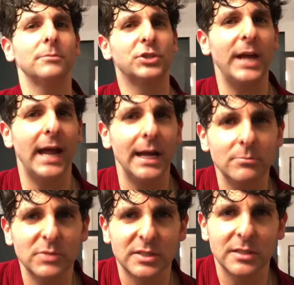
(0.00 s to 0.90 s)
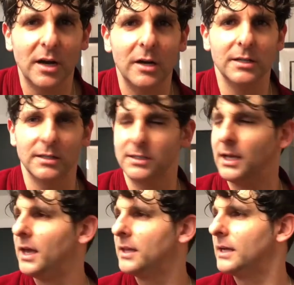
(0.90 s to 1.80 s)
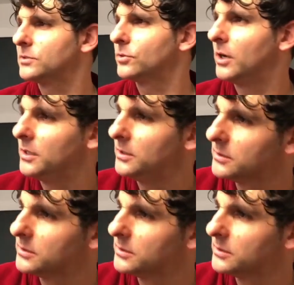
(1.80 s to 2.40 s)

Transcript: James started. Yeah, that's right.